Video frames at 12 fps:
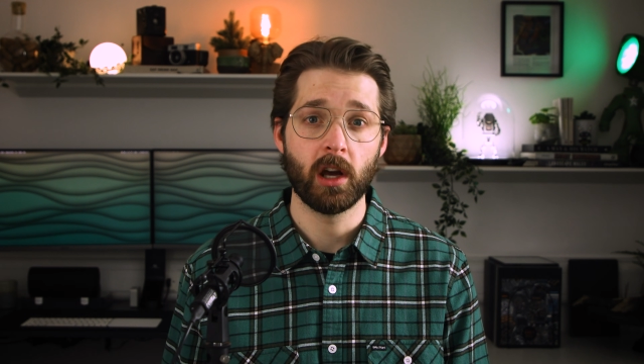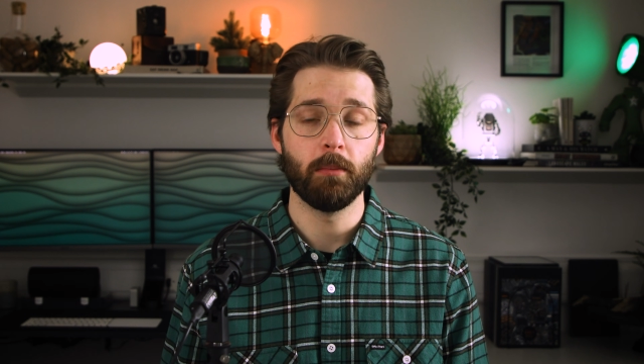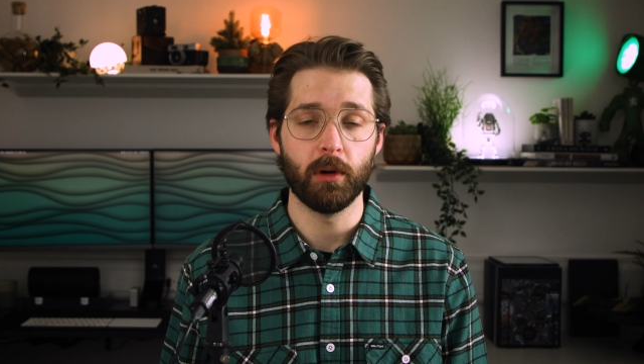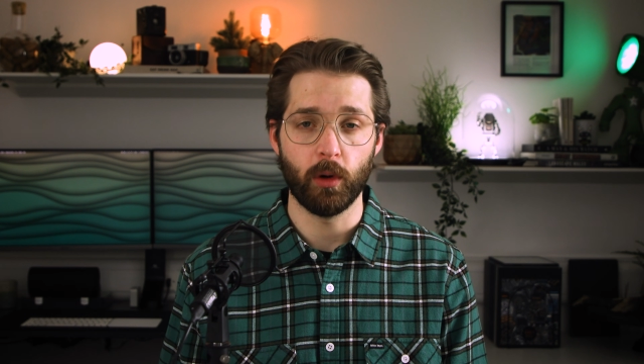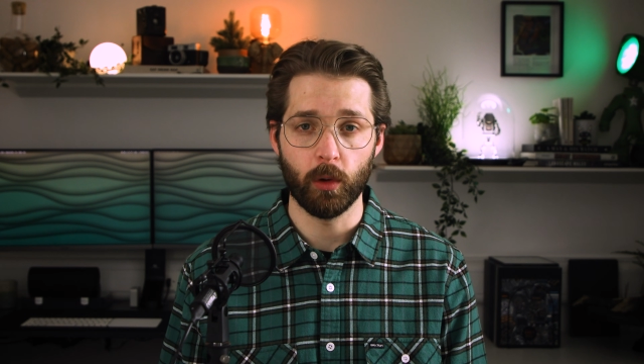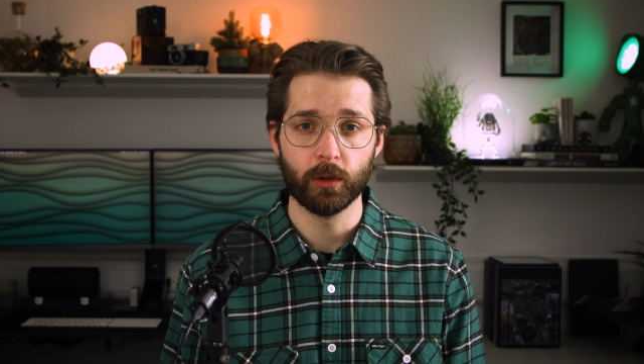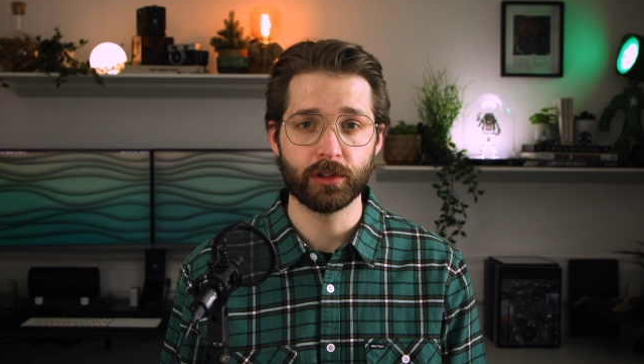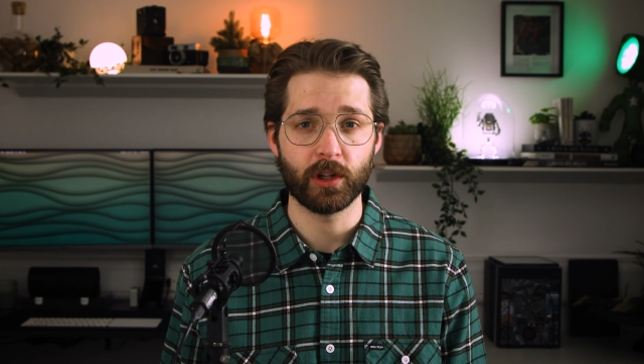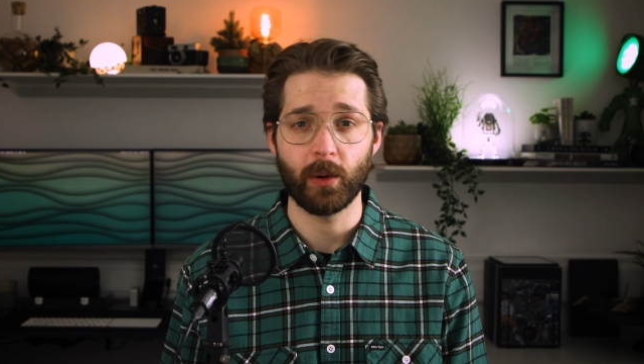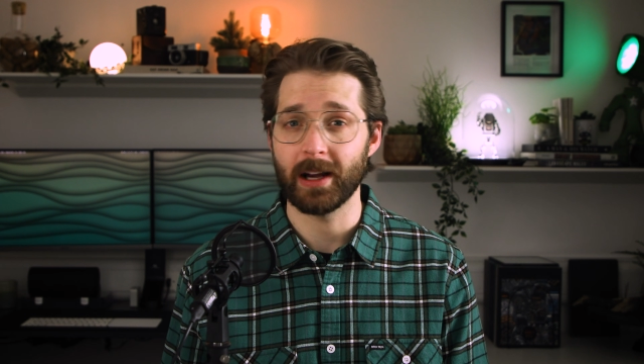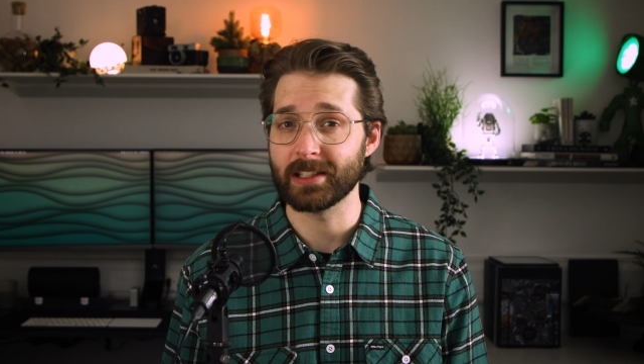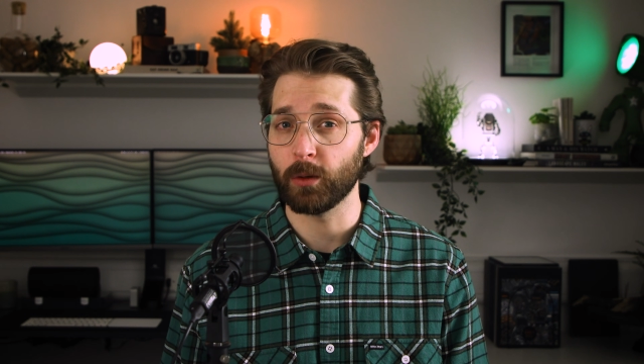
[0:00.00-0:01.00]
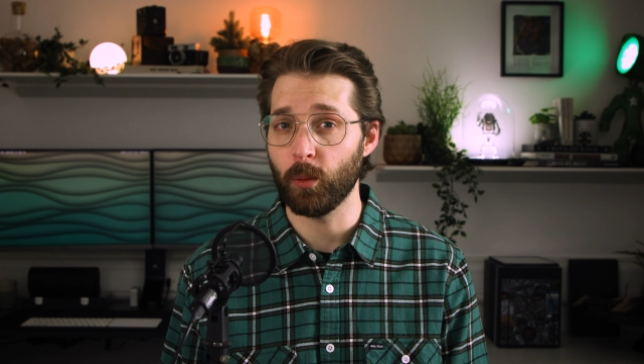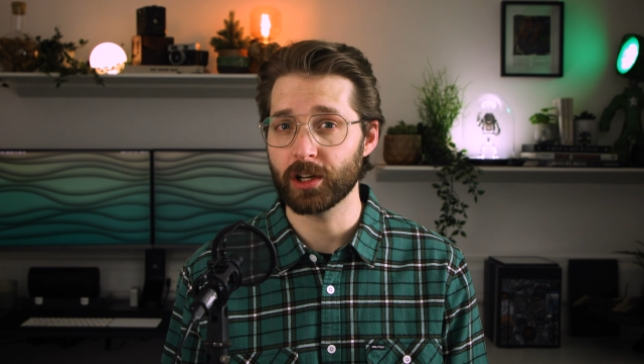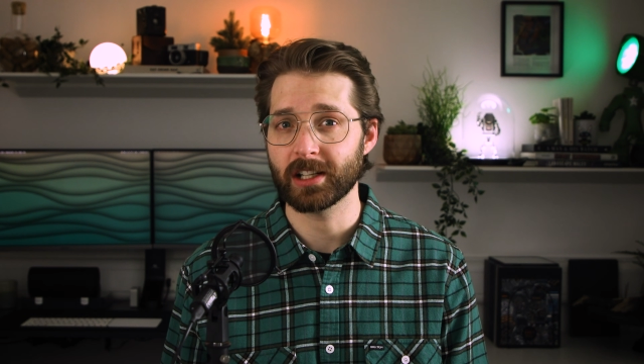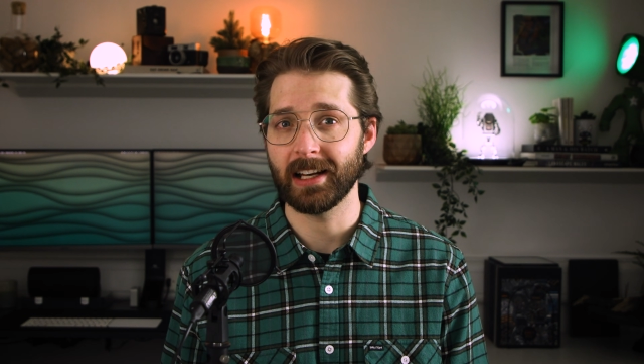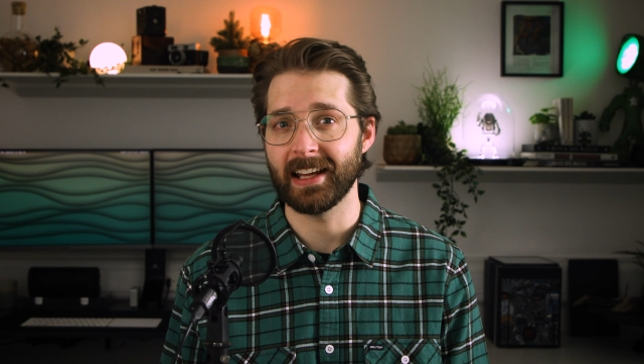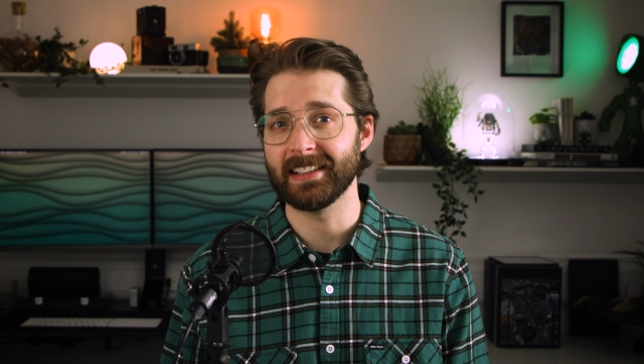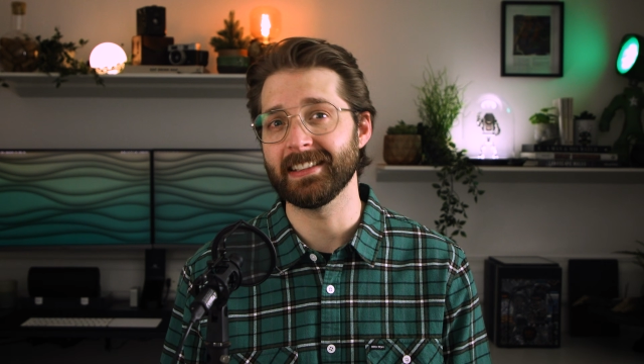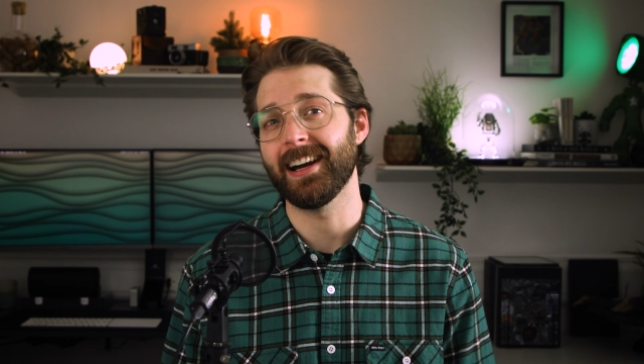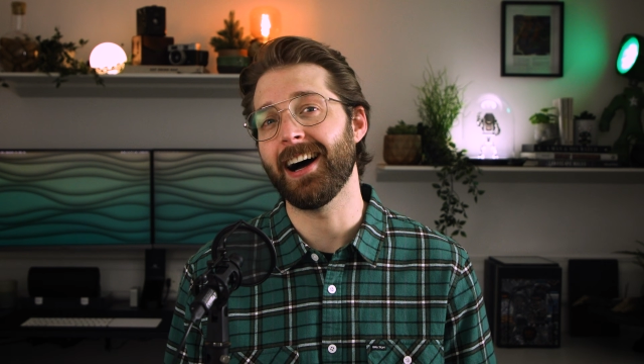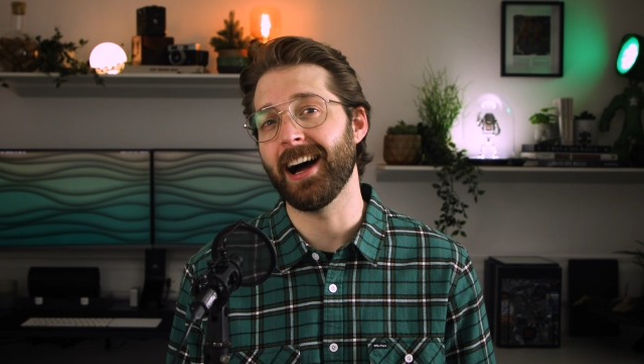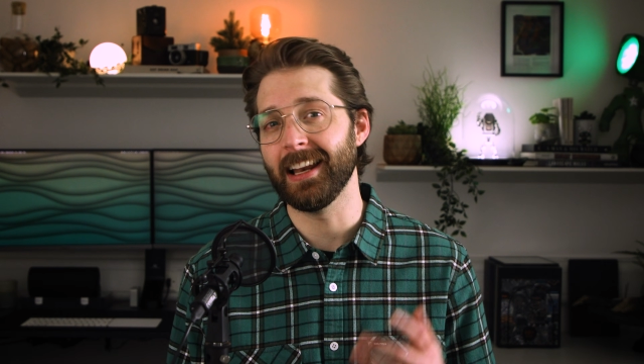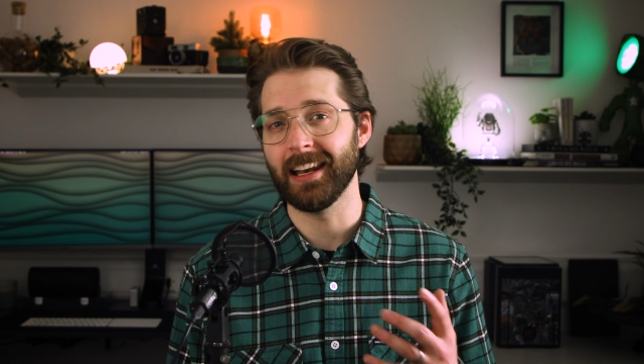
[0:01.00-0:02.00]
but also as a watch collector,
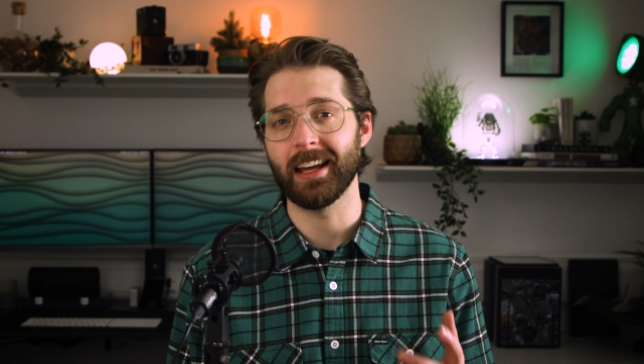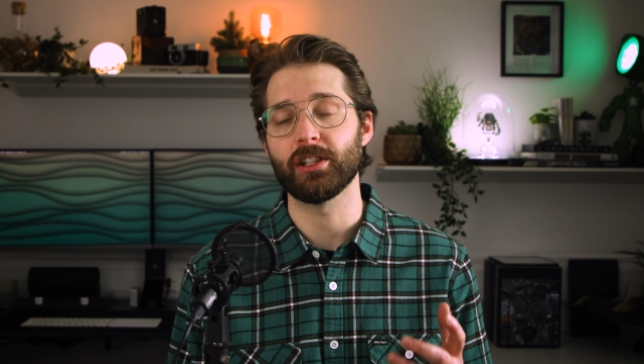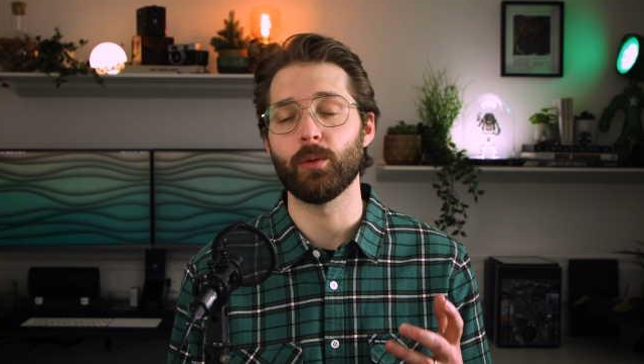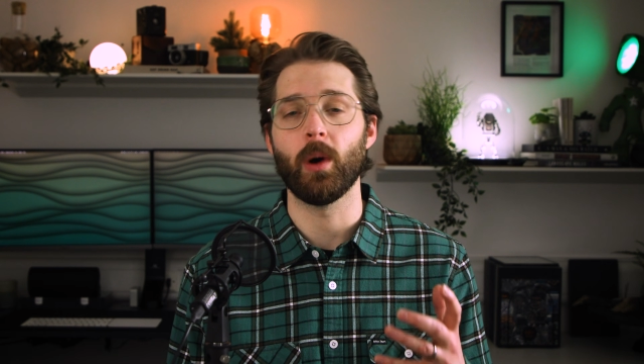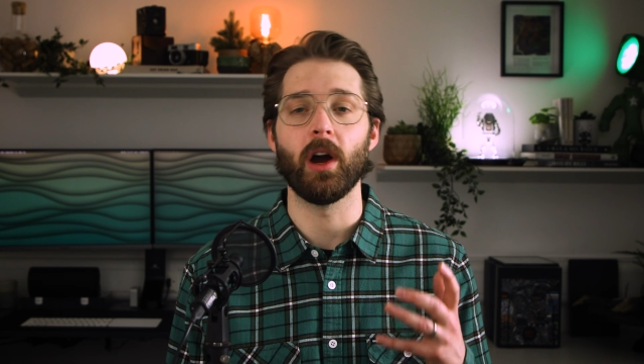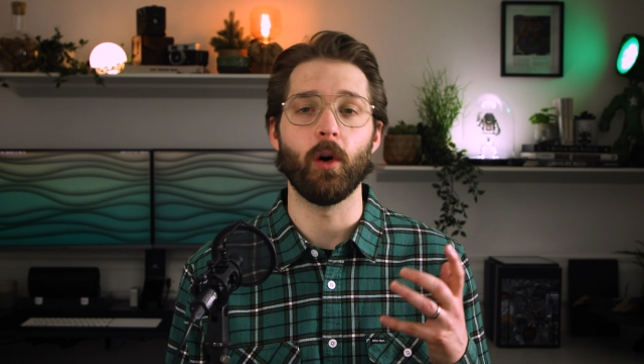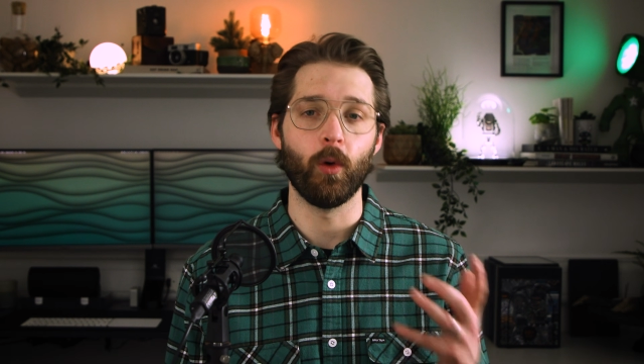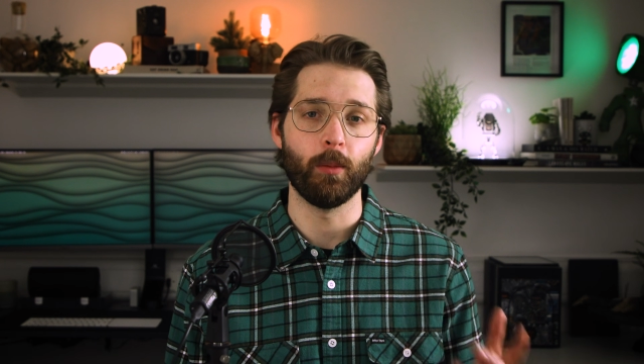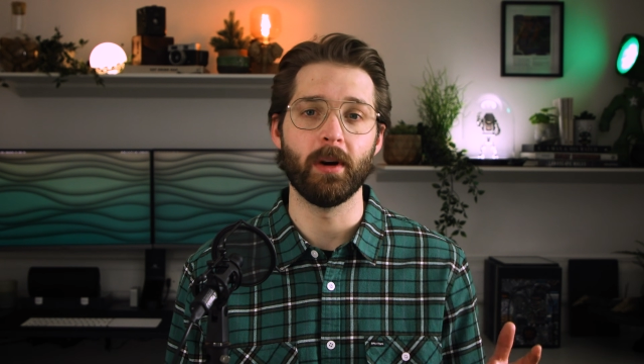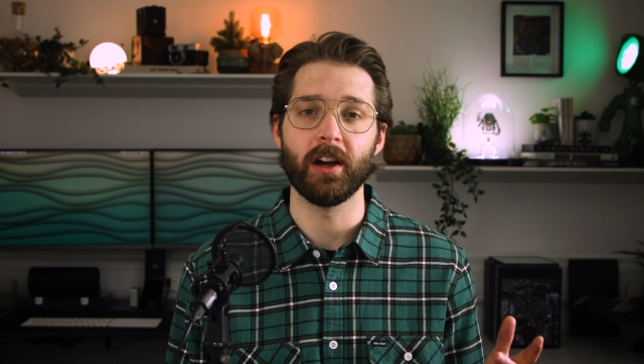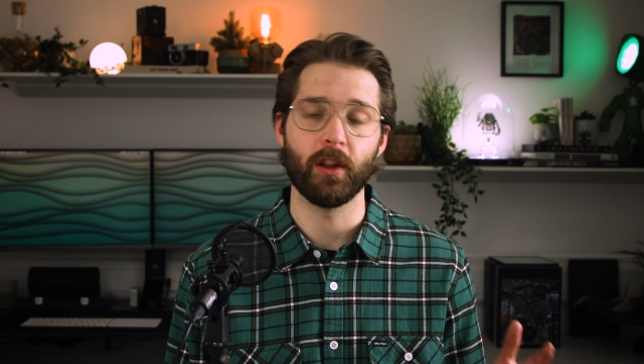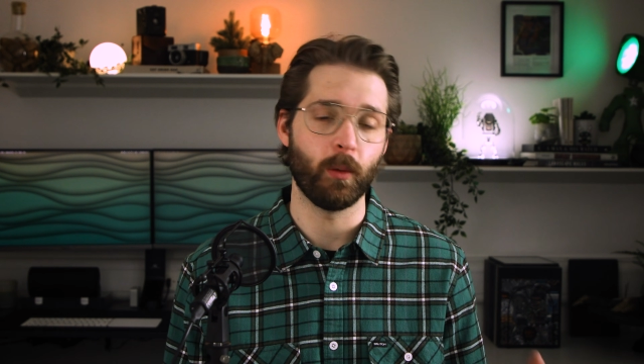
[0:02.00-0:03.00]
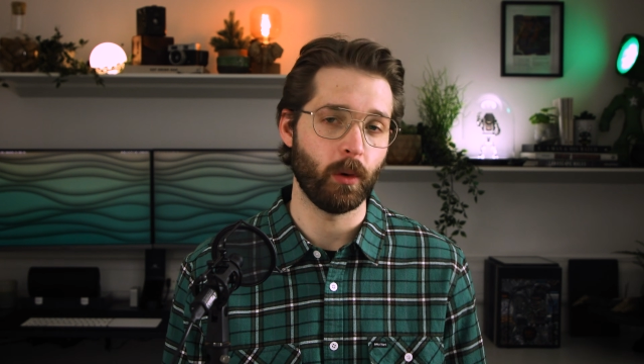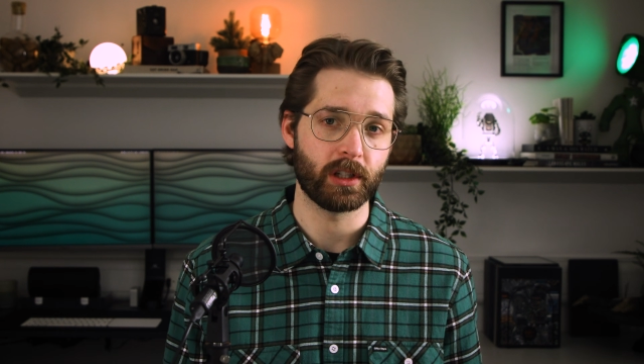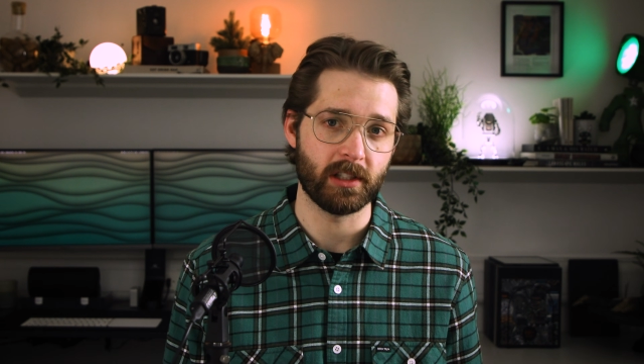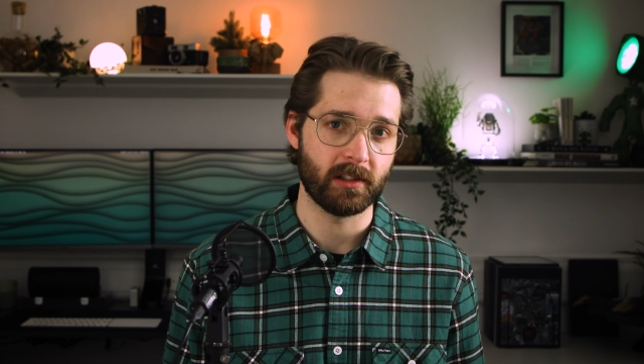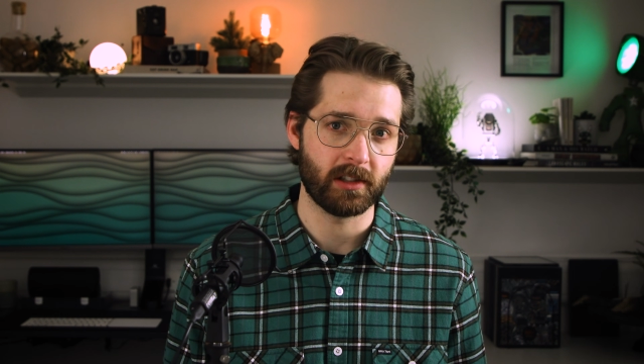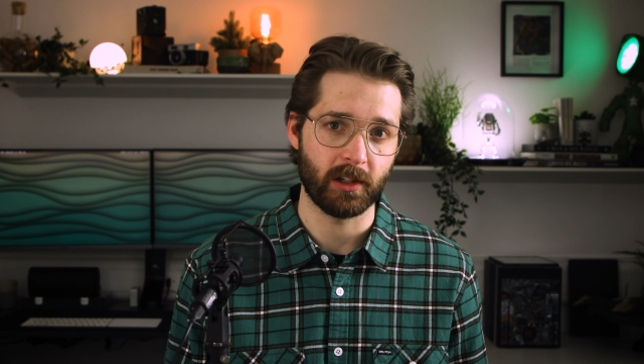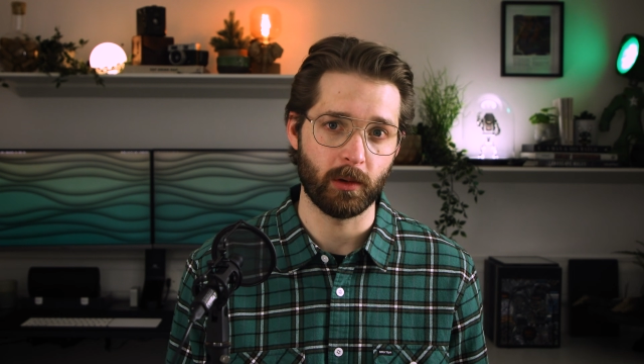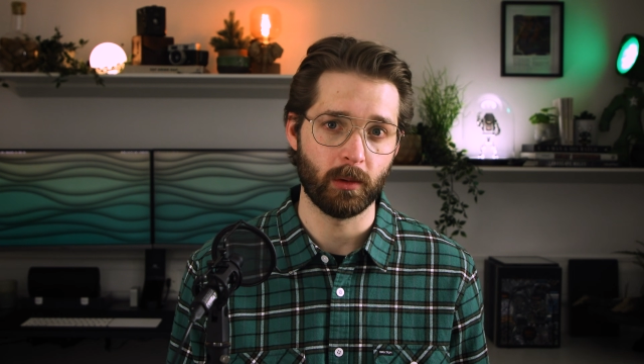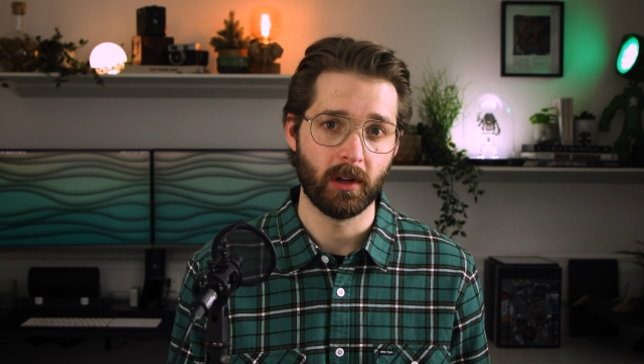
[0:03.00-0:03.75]
I like to wear all my other watches too.